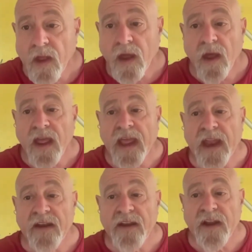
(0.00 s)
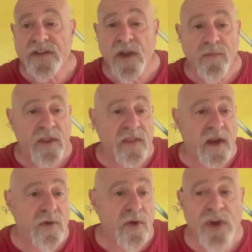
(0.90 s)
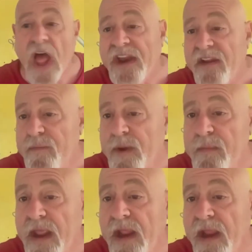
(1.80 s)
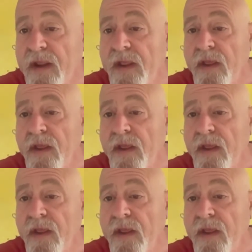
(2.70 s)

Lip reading: And it is something that could not have been made